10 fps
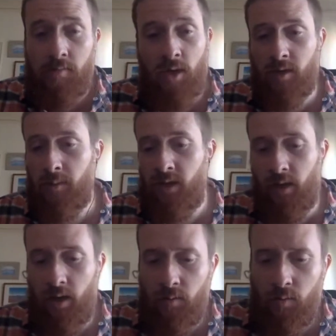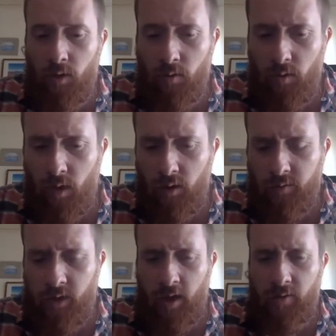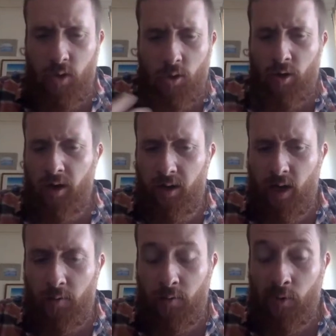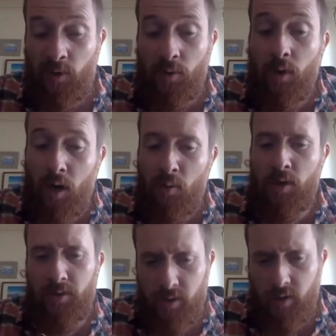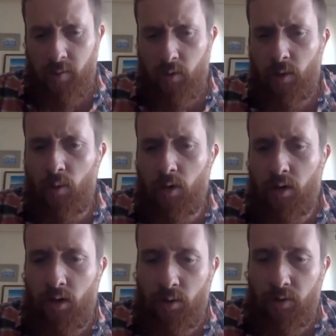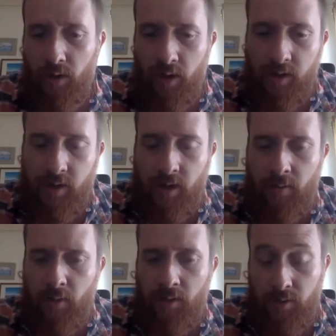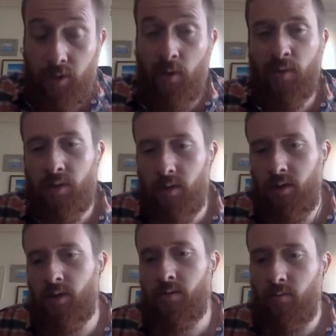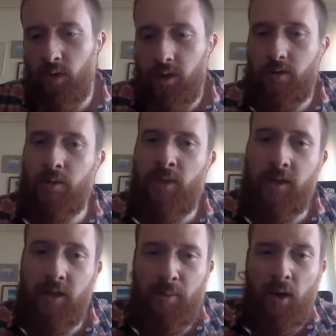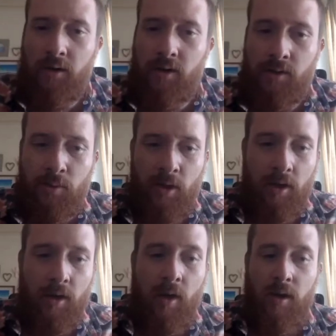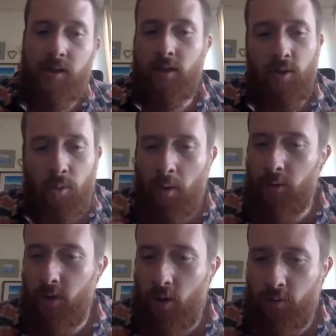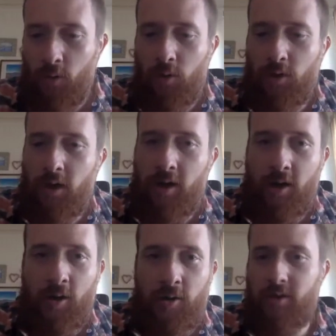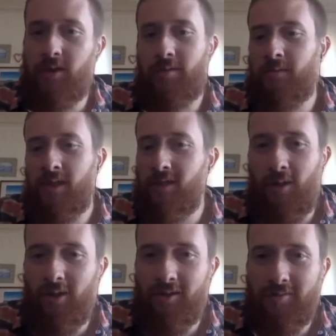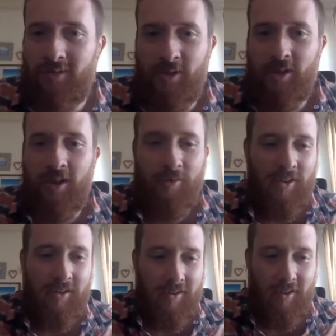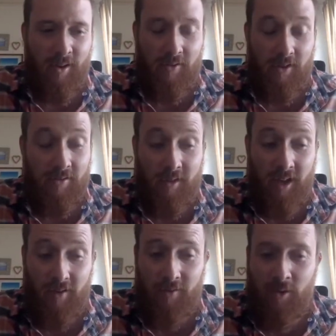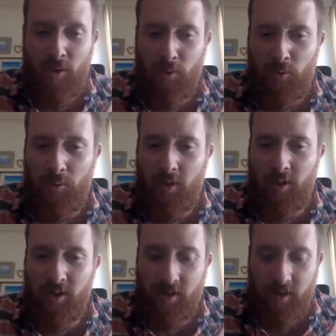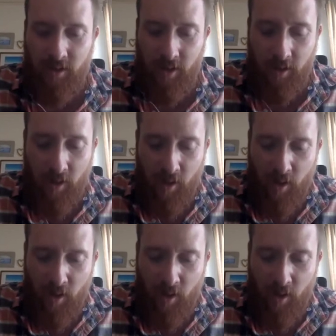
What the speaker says: Talk to me, and then I'll kind of go create an account for you. One of the things I'm trying to work on over the next like month or so is to just really streamline that process, where essentially you'll be able to go on Foqal.io and just install it yourself, and you don't have to kind of go through me or anything like that.